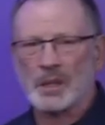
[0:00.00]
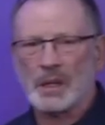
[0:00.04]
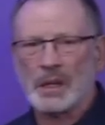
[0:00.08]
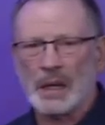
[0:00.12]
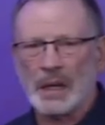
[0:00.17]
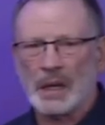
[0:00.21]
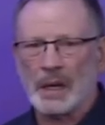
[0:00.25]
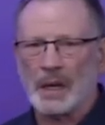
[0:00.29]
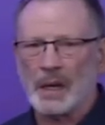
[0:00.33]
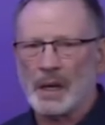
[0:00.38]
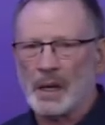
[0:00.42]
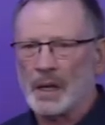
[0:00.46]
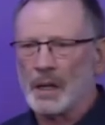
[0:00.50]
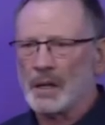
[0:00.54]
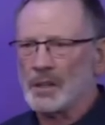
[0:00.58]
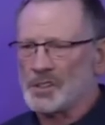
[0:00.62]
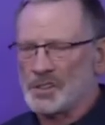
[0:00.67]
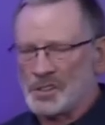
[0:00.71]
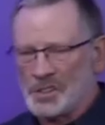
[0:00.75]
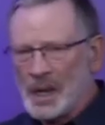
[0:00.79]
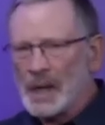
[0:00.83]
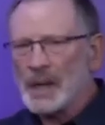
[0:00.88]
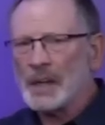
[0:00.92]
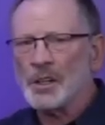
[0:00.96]
in
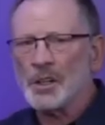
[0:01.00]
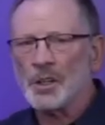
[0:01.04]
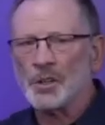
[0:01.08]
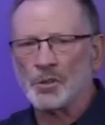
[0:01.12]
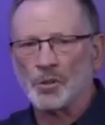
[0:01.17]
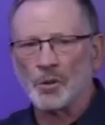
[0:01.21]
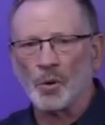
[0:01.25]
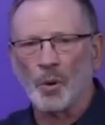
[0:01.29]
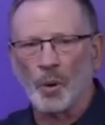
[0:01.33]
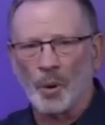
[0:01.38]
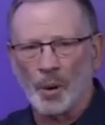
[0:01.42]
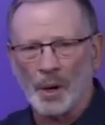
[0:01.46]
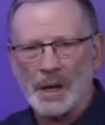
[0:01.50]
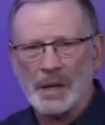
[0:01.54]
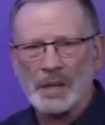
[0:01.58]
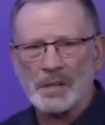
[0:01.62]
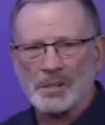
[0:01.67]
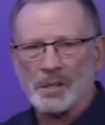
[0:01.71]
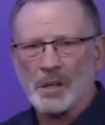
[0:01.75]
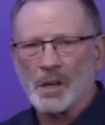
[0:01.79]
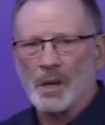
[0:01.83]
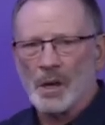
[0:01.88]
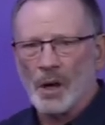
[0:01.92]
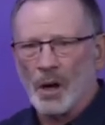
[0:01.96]

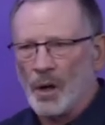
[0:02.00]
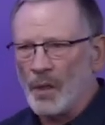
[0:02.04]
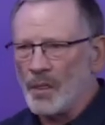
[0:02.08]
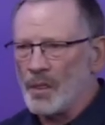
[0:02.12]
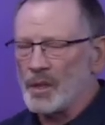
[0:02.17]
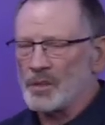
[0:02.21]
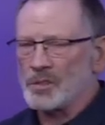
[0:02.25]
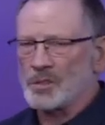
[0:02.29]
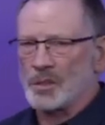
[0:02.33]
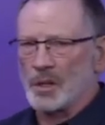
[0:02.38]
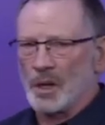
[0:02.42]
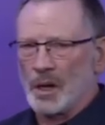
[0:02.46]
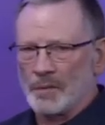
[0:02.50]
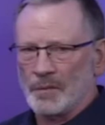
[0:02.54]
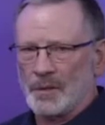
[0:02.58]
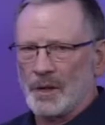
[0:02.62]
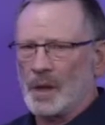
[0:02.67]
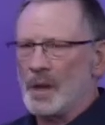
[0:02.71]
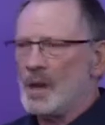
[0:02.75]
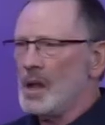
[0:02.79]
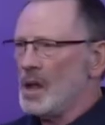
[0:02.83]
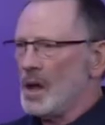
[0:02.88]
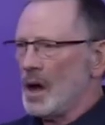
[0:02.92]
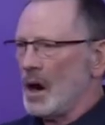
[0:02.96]
signatories on this
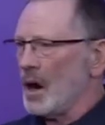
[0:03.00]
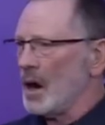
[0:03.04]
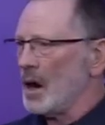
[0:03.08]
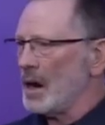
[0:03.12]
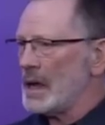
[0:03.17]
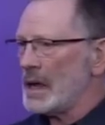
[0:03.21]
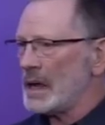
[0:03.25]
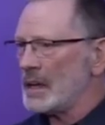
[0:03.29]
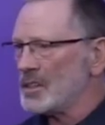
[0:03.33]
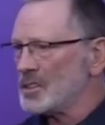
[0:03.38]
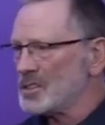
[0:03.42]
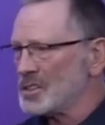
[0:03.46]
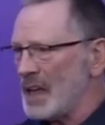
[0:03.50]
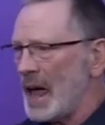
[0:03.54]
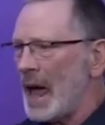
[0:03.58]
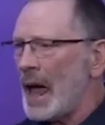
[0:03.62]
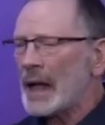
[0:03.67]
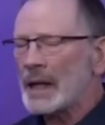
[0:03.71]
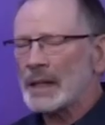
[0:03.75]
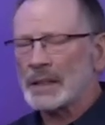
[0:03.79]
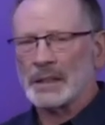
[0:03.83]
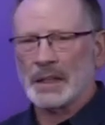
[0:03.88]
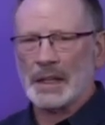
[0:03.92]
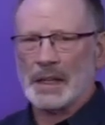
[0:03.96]
covenant are
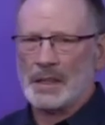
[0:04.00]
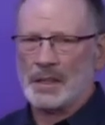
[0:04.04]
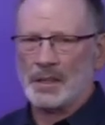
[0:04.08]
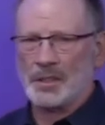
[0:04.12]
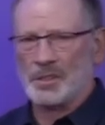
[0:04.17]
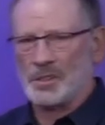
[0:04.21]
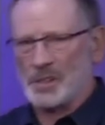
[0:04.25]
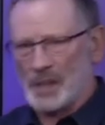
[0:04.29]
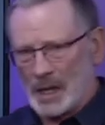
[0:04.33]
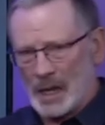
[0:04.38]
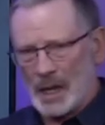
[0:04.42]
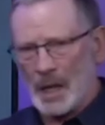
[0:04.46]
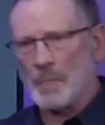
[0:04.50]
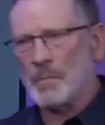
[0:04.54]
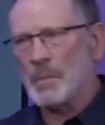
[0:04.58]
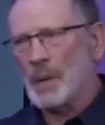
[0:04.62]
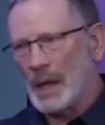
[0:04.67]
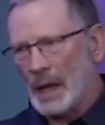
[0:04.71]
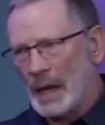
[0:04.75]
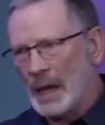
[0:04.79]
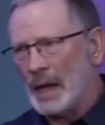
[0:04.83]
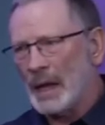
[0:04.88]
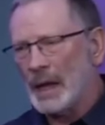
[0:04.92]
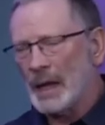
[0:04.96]
exactly the same
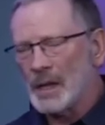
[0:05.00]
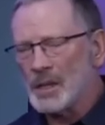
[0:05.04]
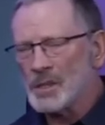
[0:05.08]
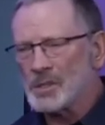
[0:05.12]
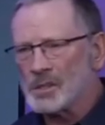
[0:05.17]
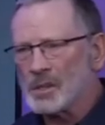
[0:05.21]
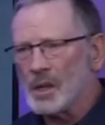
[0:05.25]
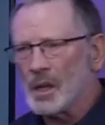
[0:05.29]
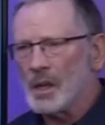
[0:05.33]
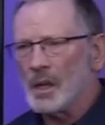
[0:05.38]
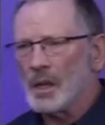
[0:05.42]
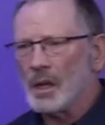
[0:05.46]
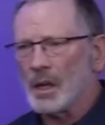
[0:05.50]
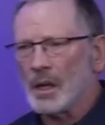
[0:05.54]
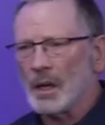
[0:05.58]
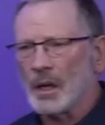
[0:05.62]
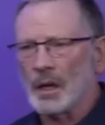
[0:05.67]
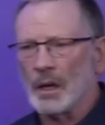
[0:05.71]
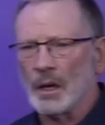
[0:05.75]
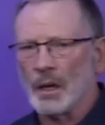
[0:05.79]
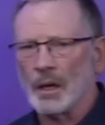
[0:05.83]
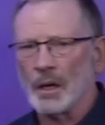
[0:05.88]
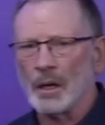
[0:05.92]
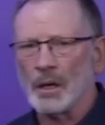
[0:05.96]
as
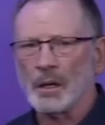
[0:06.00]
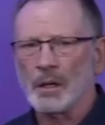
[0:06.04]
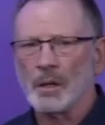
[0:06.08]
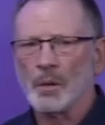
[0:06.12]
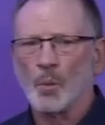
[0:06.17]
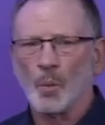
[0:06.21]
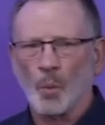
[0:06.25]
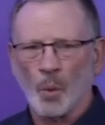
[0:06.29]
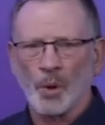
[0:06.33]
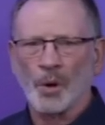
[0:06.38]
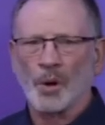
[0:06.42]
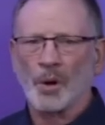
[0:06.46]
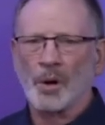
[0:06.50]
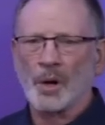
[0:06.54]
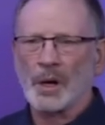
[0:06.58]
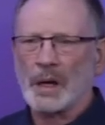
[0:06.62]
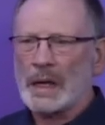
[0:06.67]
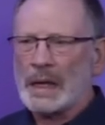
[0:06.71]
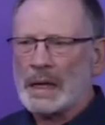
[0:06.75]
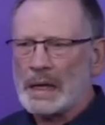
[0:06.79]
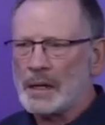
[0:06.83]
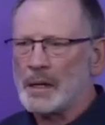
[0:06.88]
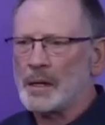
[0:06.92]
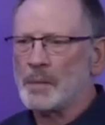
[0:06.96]
uh, were
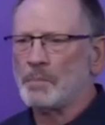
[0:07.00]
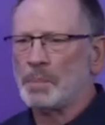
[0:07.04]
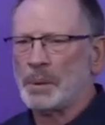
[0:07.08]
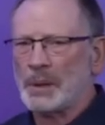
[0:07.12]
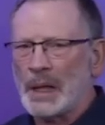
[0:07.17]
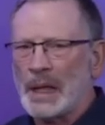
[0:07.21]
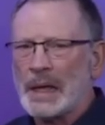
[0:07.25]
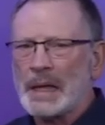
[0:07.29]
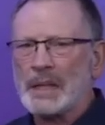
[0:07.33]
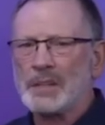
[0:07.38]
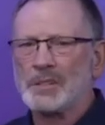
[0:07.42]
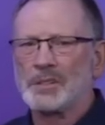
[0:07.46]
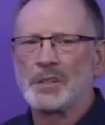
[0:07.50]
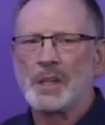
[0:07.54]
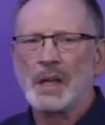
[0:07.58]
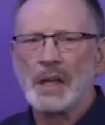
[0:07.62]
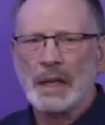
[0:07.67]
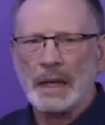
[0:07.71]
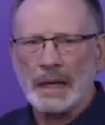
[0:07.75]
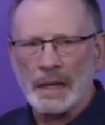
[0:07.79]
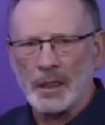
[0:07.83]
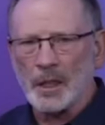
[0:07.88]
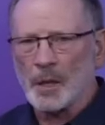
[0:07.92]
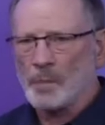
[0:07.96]
in place
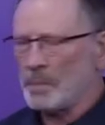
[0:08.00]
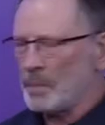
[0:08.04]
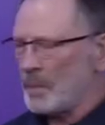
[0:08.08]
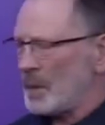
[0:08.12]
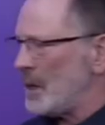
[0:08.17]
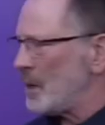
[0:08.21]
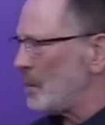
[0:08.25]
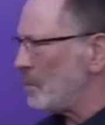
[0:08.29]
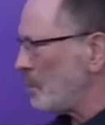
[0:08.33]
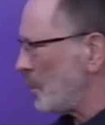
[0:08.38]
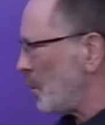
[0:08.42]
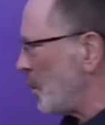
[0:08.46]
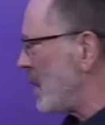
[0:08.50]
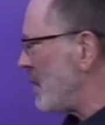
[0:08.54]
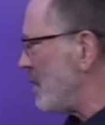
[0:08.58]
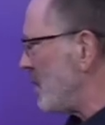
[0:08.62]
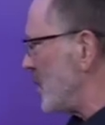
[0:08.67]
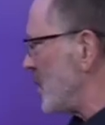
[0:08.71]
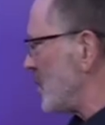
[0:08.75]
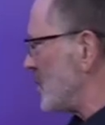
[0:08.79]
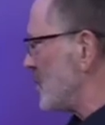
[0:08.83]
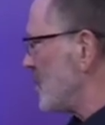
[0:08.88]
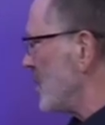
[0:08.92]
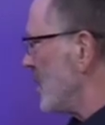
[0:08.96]
in, the, in
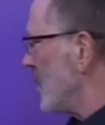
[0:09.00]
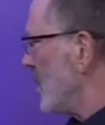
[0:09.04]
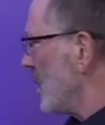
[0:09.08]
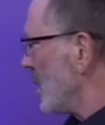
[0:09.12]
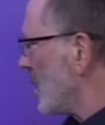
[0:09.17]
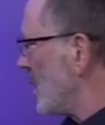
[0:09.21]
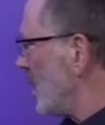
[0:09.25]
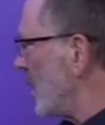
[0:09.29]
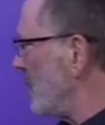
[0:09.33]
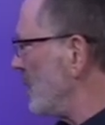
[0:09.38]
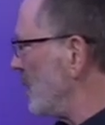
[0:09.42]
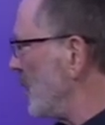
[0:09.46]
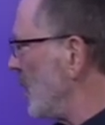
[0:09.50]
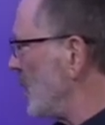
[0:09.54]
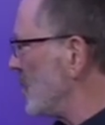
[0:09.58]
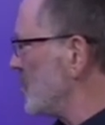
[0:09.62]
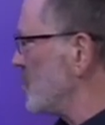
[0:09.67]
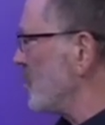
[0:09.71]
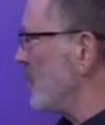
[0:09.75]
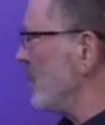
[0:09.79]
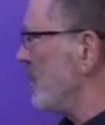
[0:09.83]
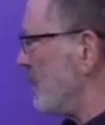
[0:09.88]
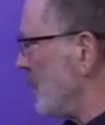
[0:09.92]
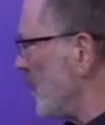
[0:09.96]
previous covenants
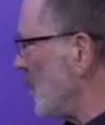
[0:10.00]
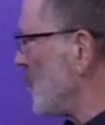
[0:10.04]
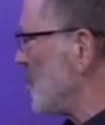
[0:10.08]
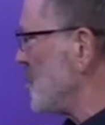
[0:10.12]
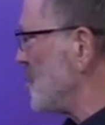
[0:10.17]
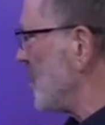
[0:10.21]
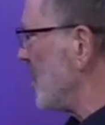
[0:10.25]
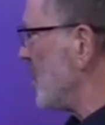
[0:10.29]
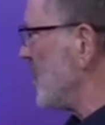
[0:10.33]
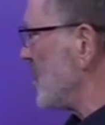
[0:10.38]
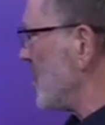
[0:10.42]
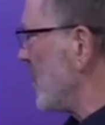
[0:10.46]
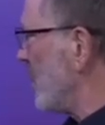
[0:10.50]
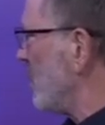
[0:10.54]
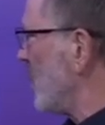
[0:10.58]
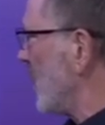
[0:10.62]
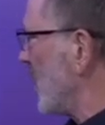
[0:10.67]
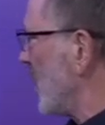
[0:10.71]
or versions of the